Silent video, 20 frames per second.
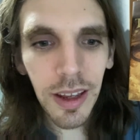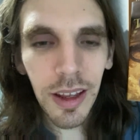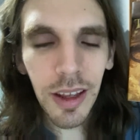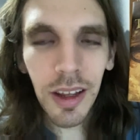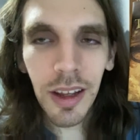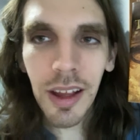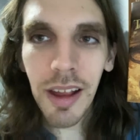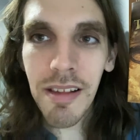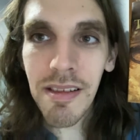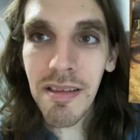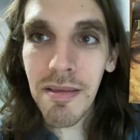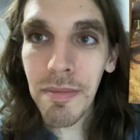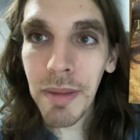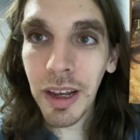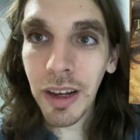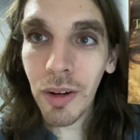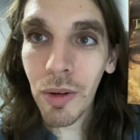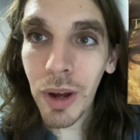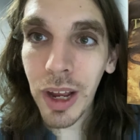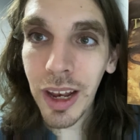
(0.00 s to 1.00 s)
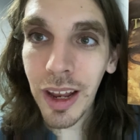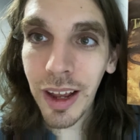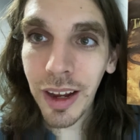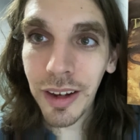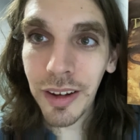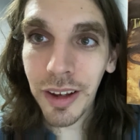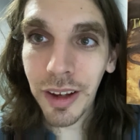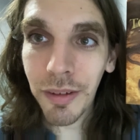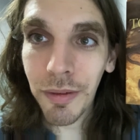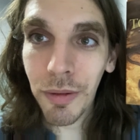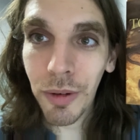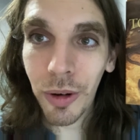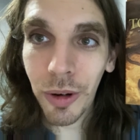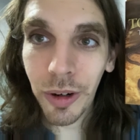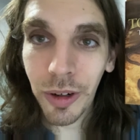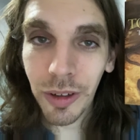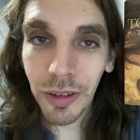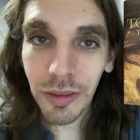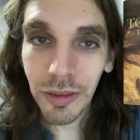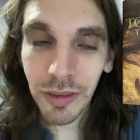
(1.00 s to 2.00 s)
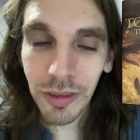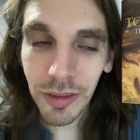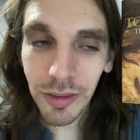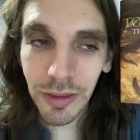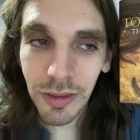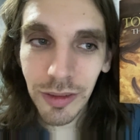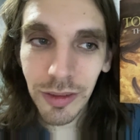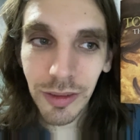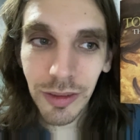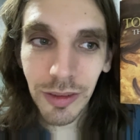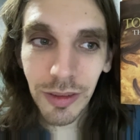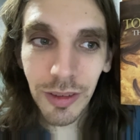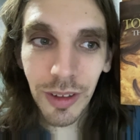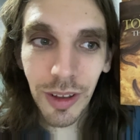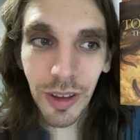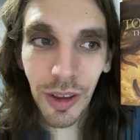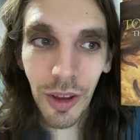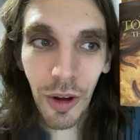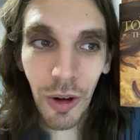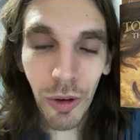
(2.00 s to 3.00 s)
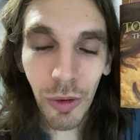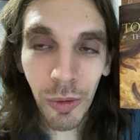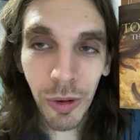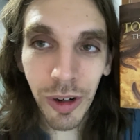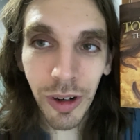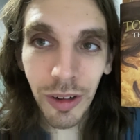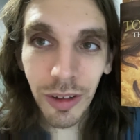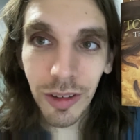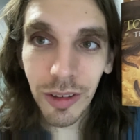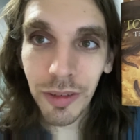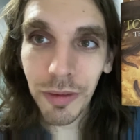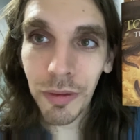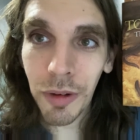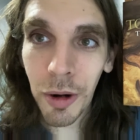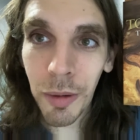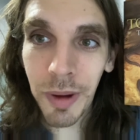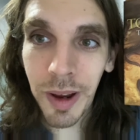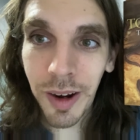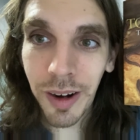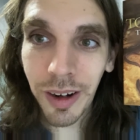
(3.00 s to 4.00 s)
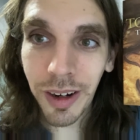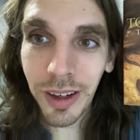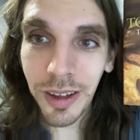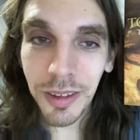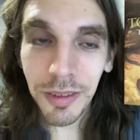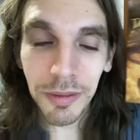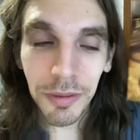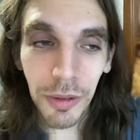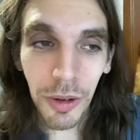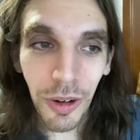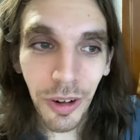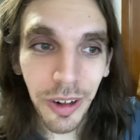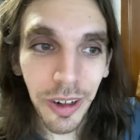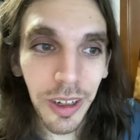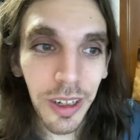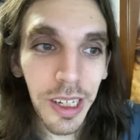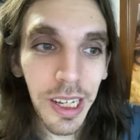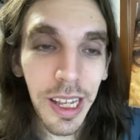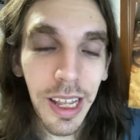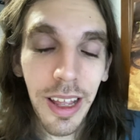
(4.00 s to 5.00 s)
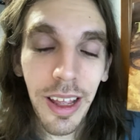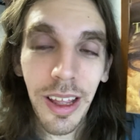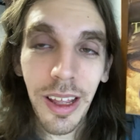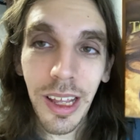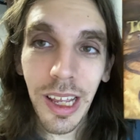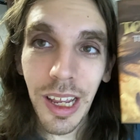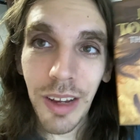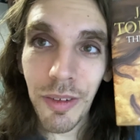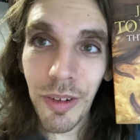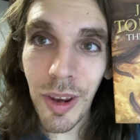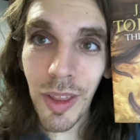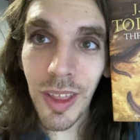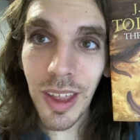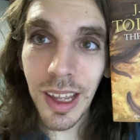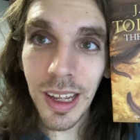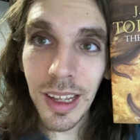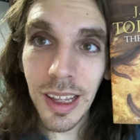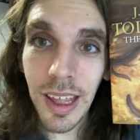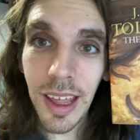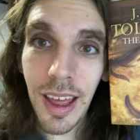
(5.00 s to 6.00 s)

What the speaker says: Because it's been quite hectic for the whole world, for America, for everything.